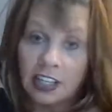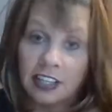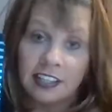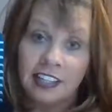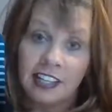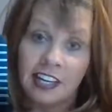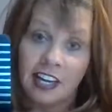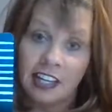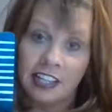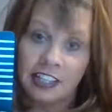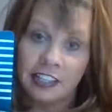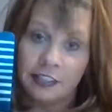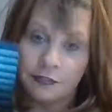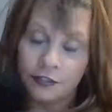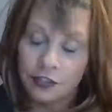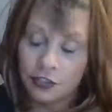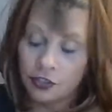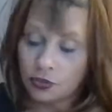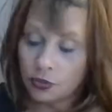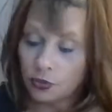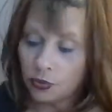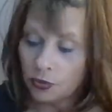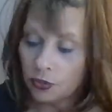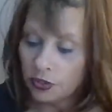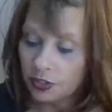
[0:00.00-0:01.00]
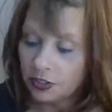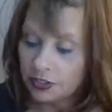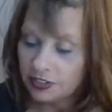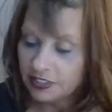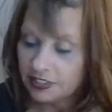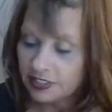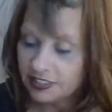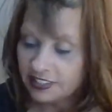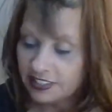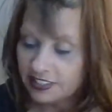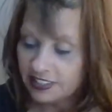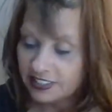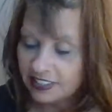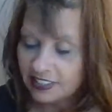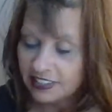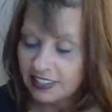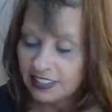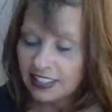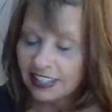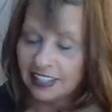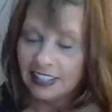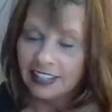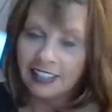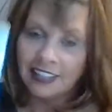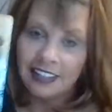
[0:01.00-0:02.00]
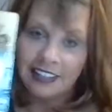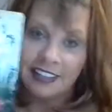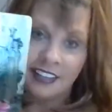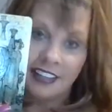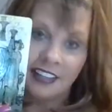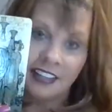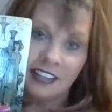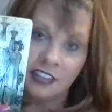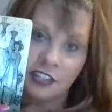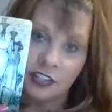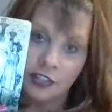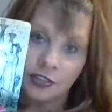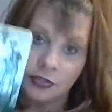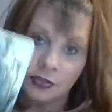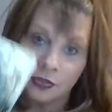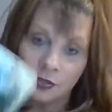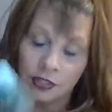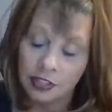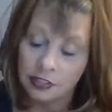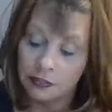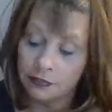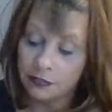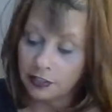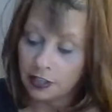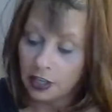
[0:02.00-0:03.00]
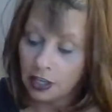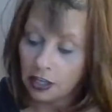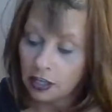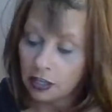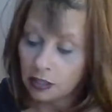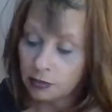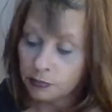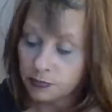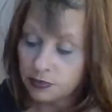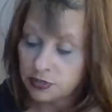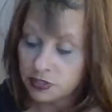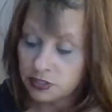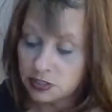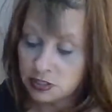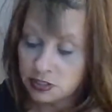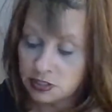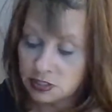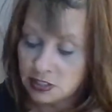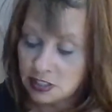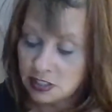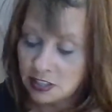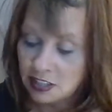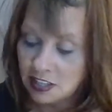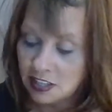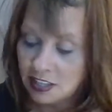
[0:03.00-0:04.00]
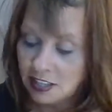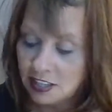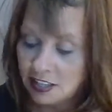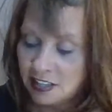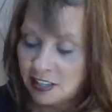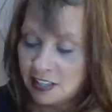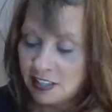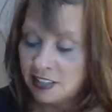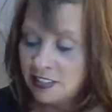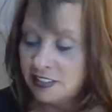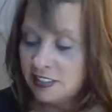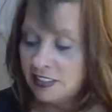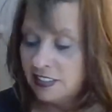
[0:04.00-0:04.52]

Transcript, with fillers: Nine of Swords and the Three of Cups. Ha. Huh.